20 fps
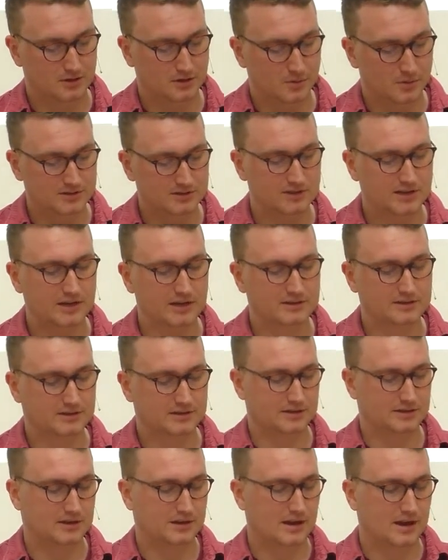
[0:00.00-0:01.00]
which
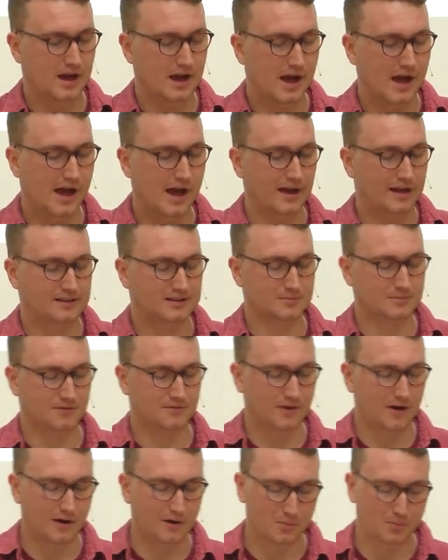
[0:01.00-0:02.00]
leads to my
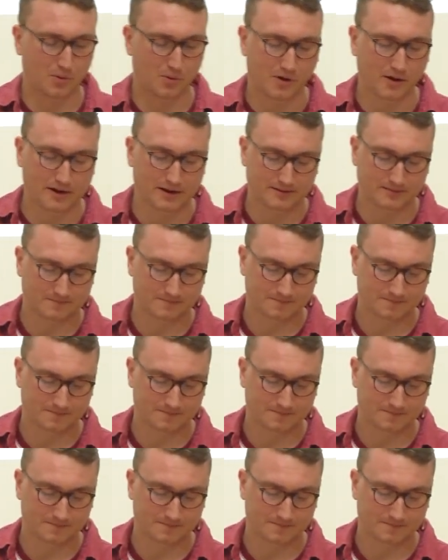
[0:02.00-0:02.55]
final point.